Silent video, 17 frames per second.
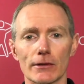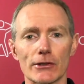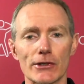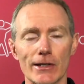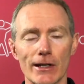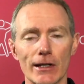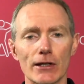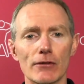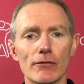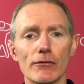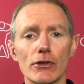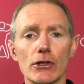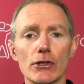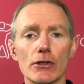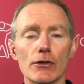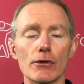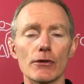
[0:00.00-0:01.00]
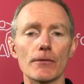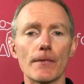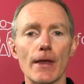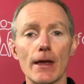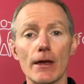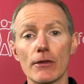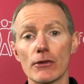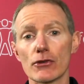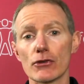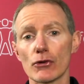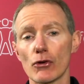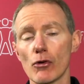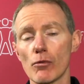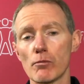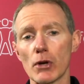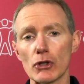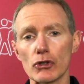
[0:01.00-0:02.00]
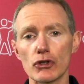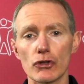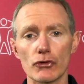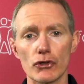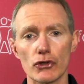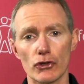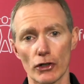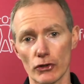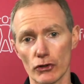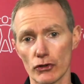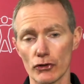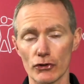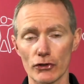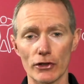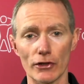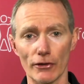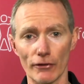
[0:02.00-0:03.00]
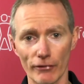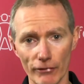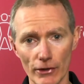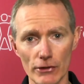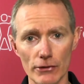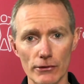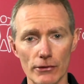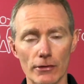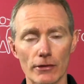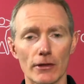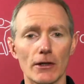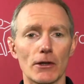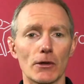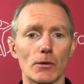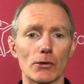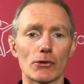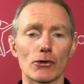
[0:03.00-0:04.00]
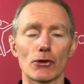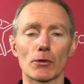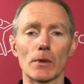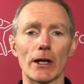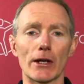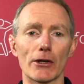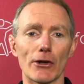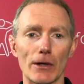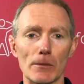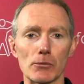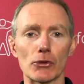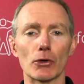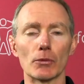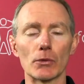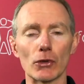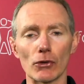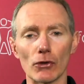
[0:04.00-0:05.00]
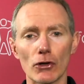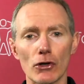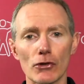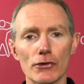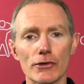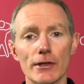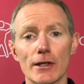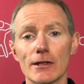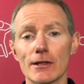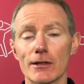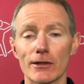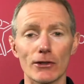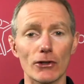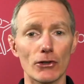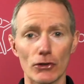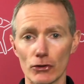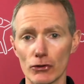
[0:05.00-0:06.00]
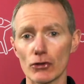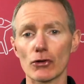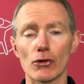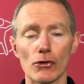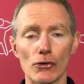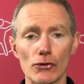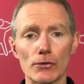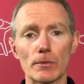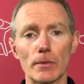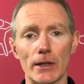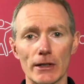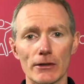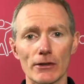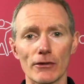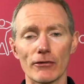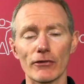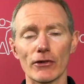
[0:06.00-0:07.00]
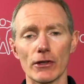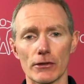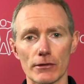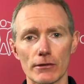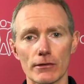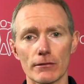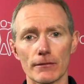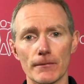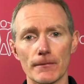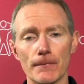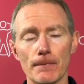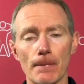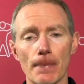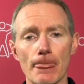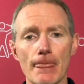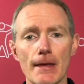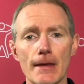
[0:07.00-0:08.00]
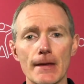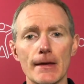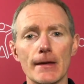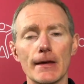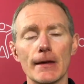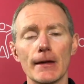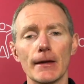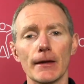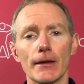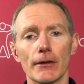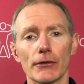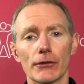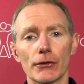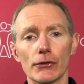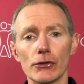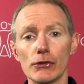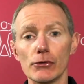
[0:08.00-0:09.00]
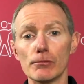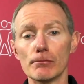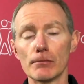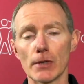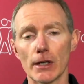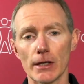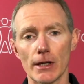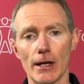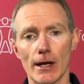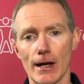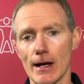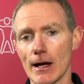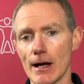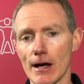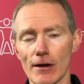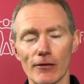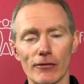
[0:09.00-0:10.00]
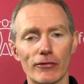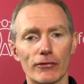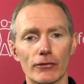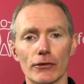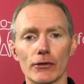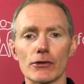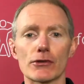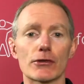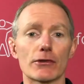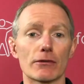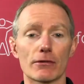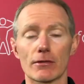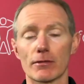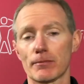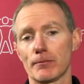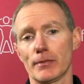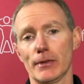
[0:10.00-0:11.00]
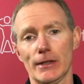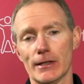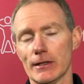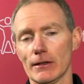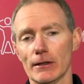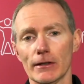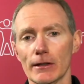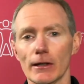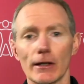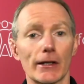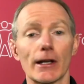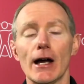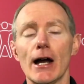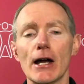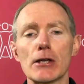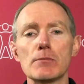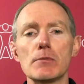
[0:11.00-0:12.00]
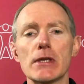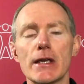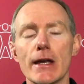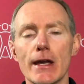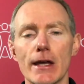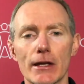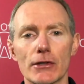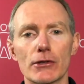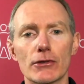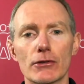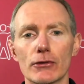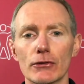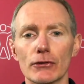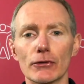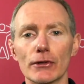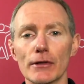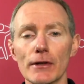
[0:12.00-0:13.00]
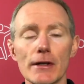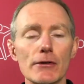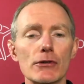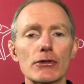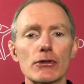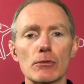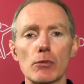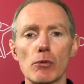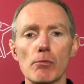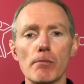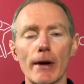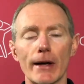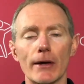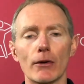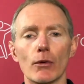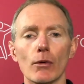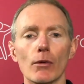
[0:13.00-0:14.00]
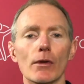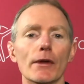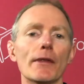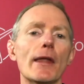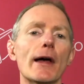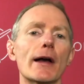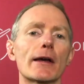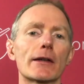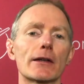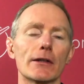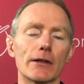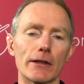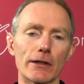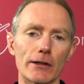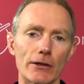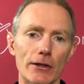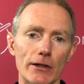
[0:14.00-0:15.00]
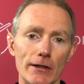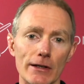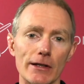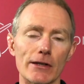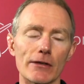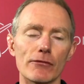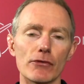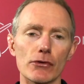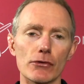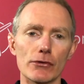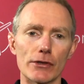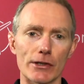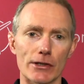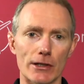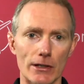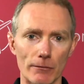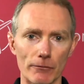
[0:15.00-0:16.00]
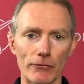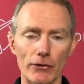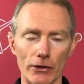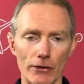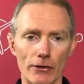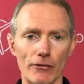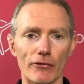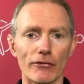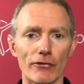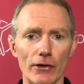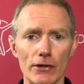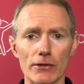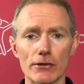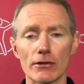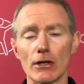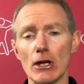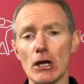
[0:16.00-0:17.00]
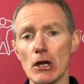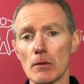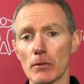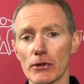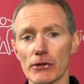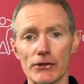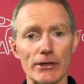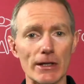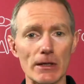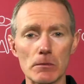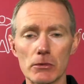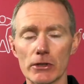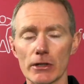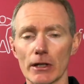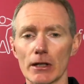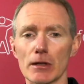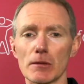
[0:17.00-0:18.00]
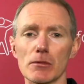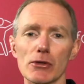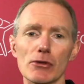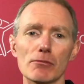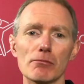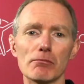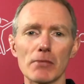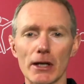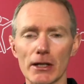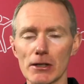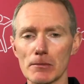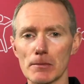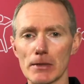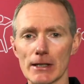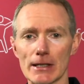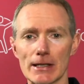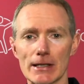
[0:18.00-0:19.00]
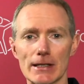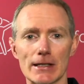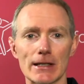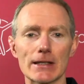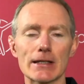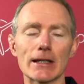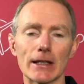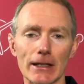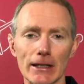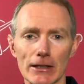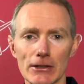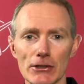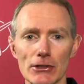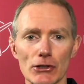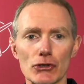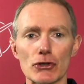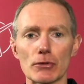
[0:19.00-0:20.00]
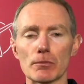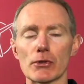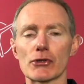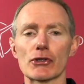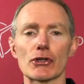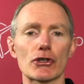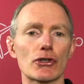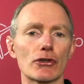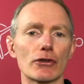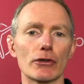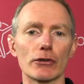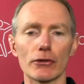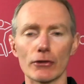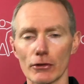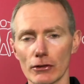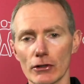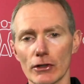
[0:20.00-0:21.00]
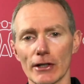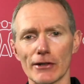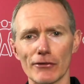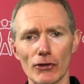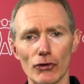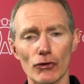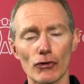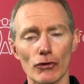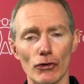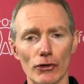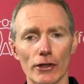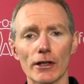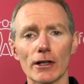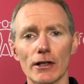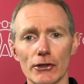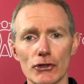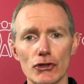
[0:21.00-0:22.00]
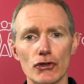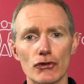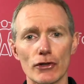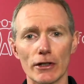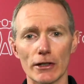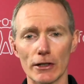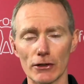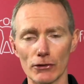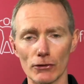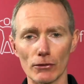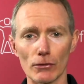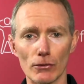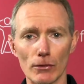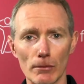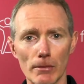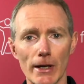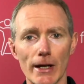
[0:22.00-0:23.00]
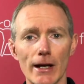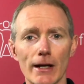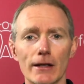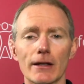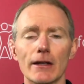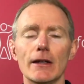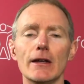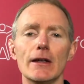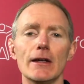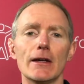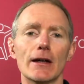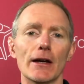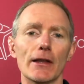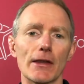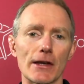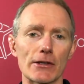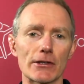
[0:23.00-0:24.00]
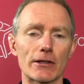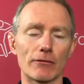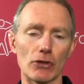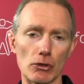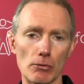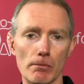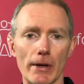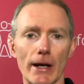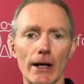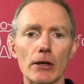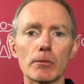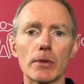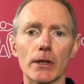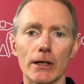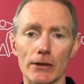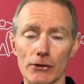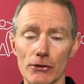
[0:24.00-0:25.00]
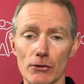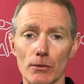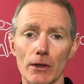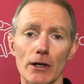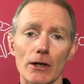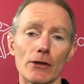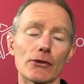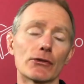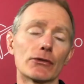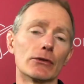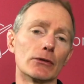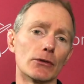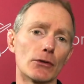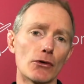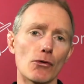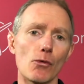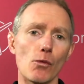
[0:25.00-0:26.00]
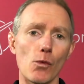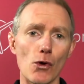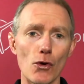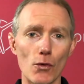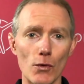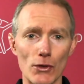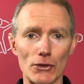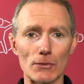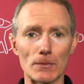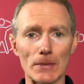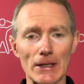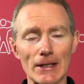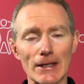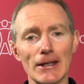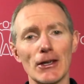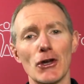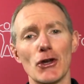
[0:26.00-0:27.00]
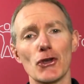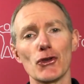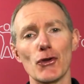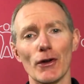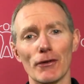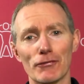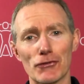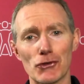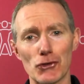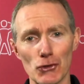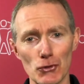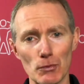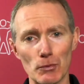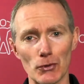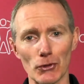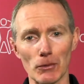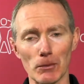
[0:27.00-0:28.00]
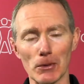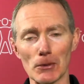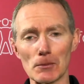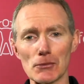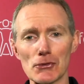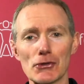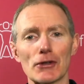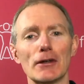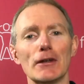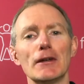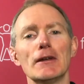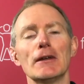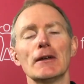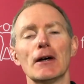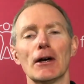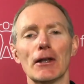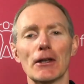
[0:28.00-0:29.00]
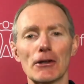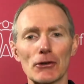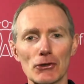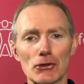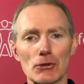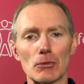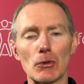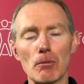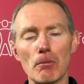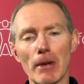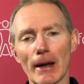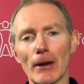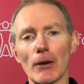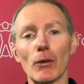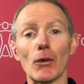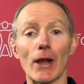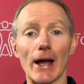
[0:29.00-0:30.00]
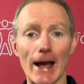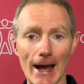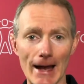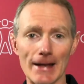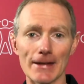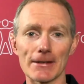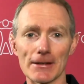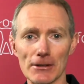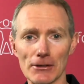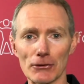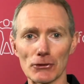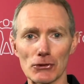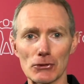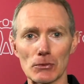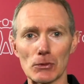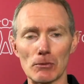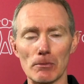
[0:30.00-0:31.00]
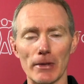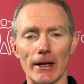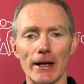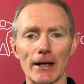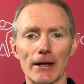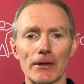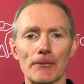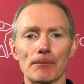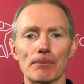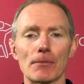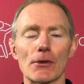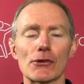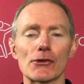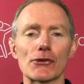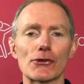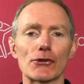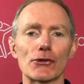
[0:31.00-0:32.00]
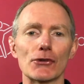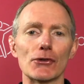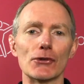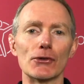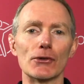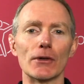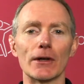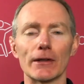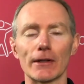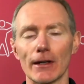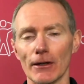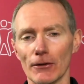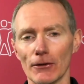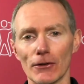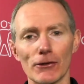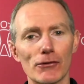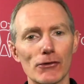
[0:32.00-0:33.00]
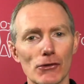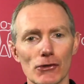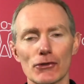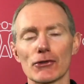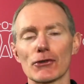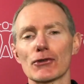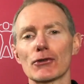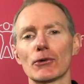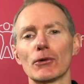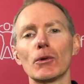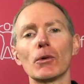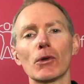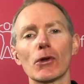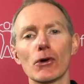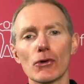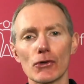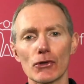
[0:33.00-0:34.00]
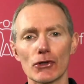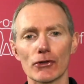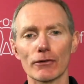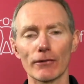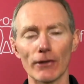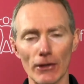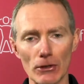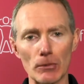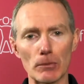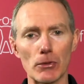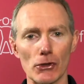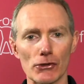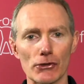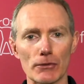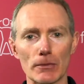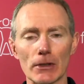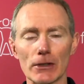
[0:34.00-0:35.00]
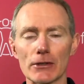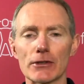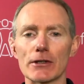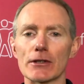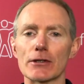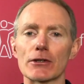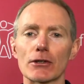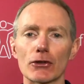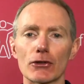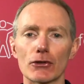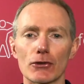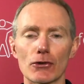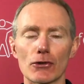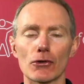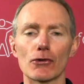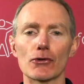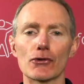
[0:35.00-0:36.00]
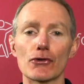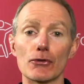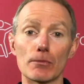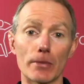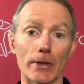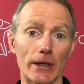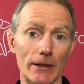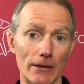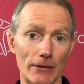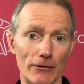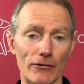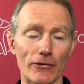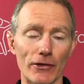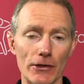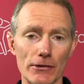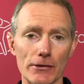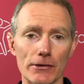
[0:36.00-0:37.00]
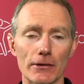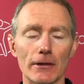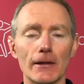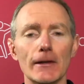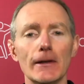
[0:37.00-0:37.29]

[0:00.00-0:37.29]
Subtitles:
second video, there's a whole bunch of structures in the front. We talk about your abdominal contents that could cause pain at the front. So you might have, for instance, basically like IBS, an irritable bowel, and that can give you discomfort at the front. But at the same time, you might be sitting in such a position that you're kind of chronically straining your lower back, and that's giving you back pain as well. So, oh, woe is me, you have two problems, an irritable bowel and an irritable back. So now, of course, there's a whole host of other possibilities that could cause you pain at the front,